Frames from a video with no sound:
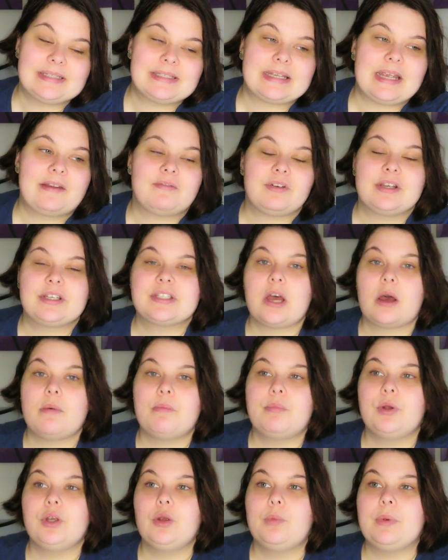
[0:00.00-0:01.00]
say for
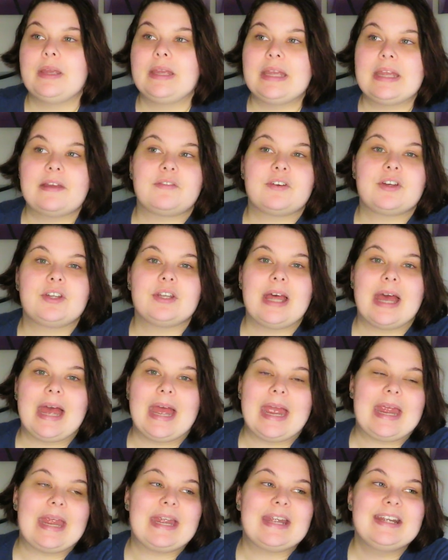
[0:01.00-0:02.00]
example you've been given
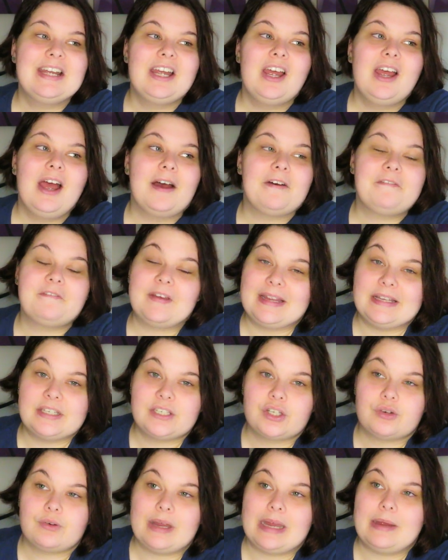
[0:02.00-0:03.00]
a
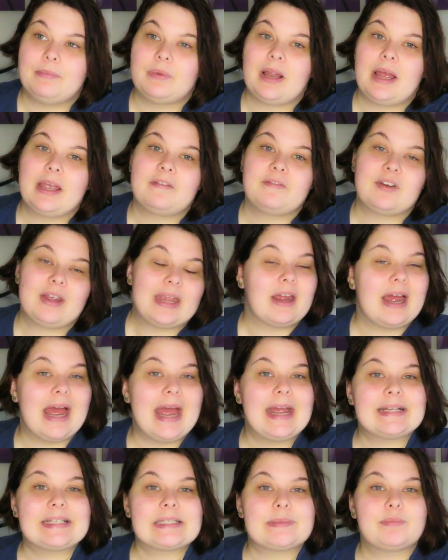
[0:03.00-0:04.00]
face cream like for your
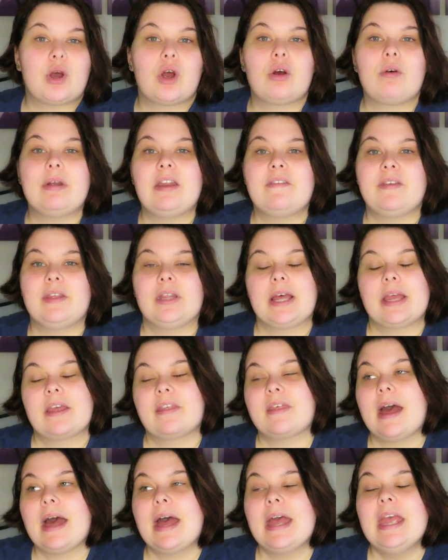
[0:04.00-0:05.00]
eczema or anything
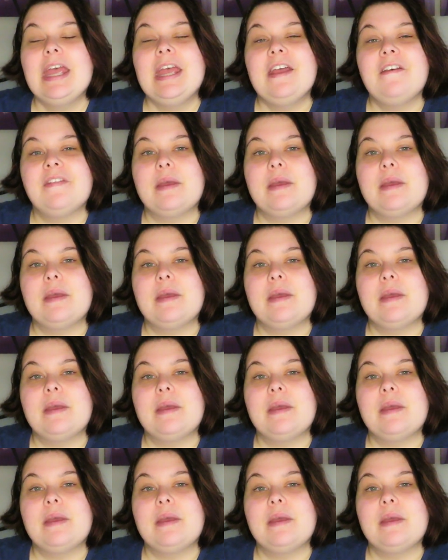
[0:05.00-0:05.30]
like that,